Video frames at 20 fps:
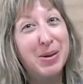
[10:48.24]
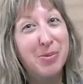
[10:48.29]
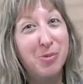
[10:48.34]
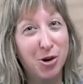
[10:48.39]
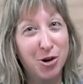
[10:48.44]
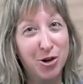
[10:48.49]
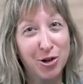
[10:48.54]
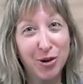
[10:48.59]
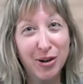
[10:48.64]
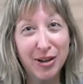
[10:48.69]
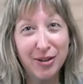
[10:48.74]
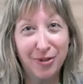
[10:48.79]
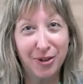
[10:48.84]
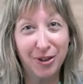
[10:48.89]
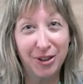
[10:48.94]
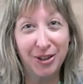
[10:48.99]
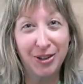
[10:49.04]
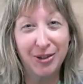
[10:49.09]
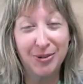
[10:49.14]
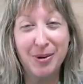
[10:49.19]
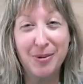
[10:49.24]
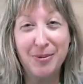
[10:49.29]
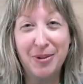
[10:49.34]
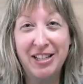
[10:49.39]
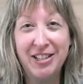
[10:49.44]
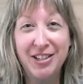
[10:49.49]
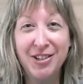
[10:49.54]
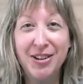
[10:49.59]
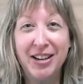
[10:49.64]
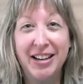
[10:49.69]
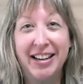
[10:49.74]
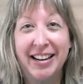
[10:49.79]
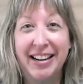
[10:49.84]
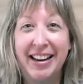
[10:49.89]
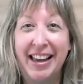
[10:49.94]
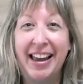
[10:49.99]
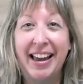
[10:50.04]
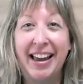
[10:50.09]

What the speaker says: be more joyful when we do it.